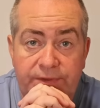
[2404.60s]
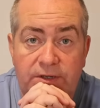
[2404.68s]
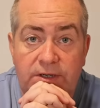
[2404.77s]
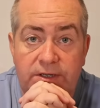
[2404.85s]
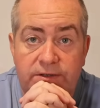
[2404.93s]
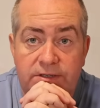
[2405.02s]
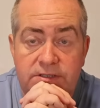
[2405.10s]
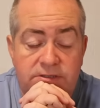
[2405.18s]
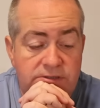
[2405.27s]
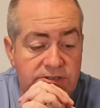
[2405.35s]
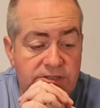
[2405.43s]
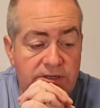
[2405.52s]
Okay,
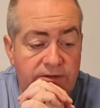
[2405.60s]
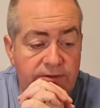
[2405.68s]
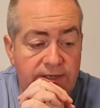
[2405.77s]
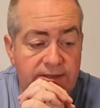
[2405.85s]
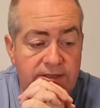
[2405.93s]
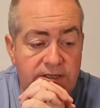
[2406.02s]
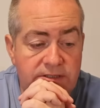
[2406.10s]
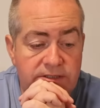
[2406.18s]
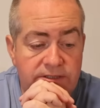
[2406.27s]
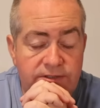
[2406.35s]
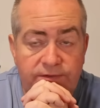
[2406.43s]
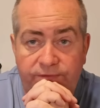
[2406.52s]
guys. So that does
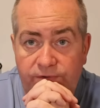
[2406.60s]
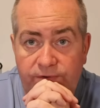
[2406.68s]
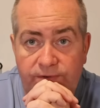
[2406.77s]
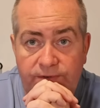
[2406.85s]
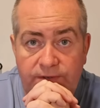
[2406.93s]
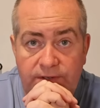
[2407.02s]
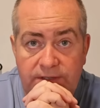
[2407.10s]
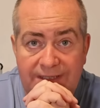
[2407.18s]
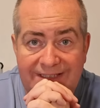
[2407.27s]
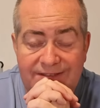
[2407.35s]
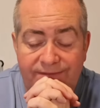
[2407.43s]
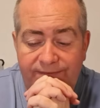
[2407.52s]
it for
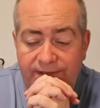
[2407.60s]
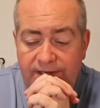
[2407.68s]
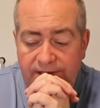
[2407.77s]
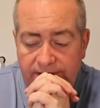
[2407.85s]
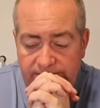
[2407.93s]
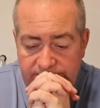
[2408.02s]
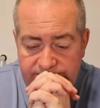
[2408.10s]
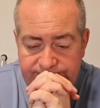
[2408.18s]
this video.